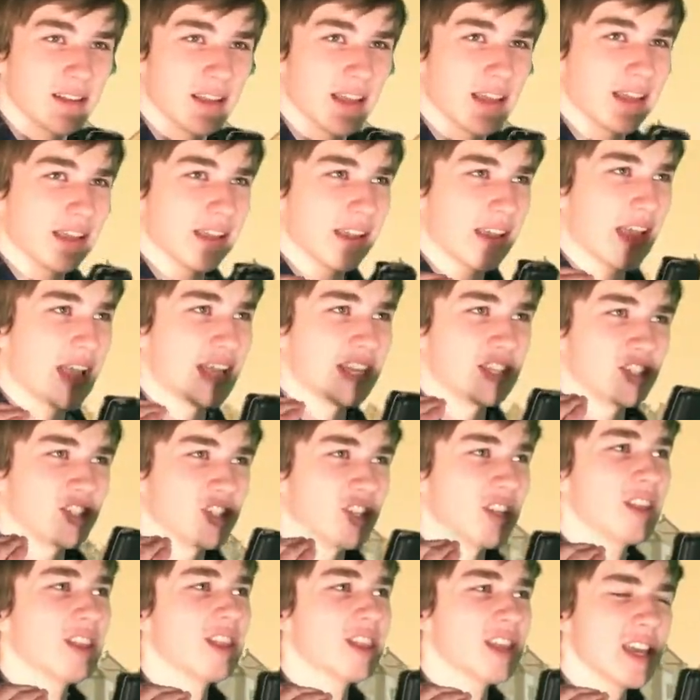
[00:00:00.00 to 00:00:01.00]
like
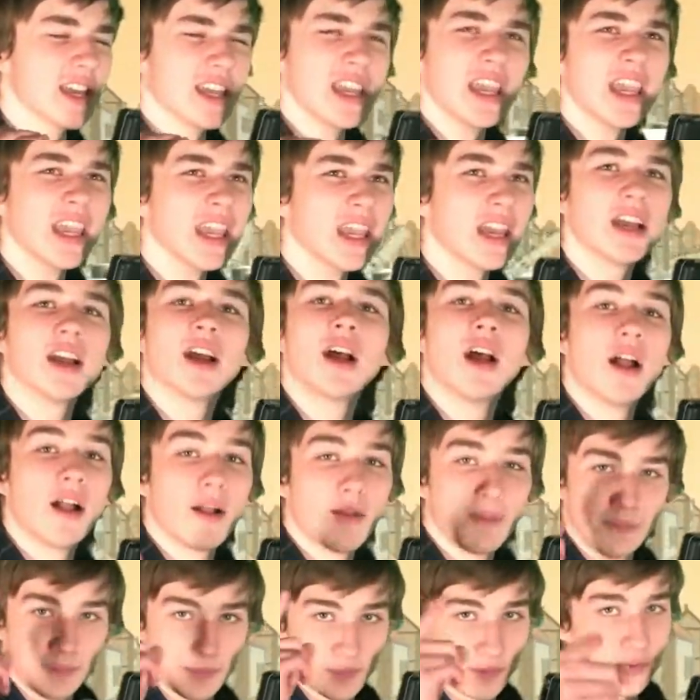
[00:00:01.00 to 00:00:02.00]
engine thingy,
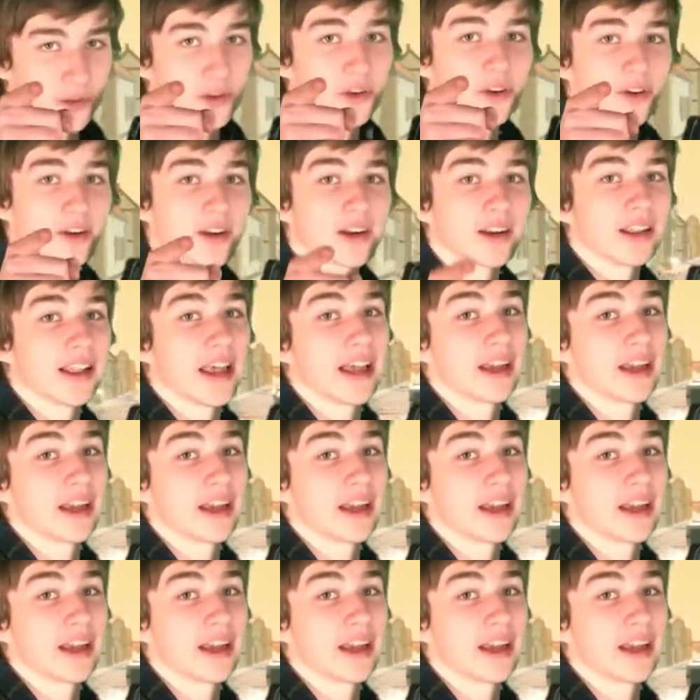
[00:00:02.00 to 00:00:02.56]
you're gonna